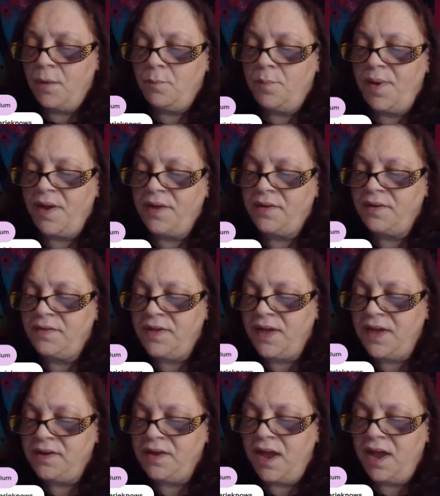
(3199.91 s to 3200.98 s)
But
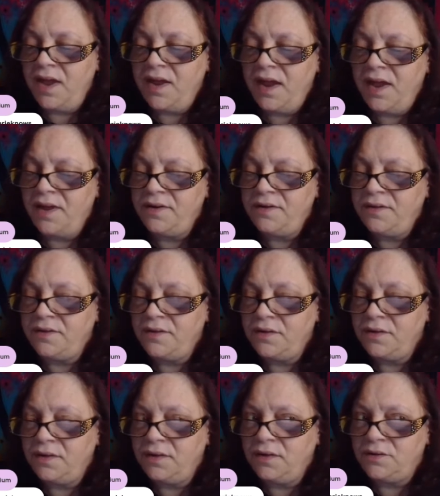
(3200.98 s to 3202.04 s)
then I had
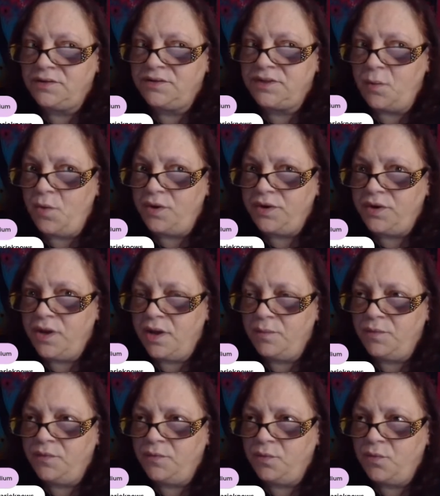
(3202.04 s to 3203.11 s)
someone
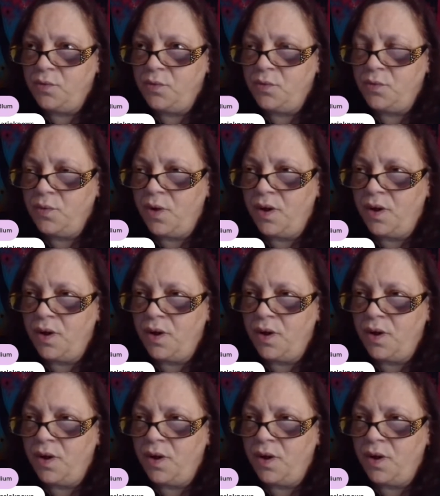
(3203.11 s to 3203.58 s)
come through.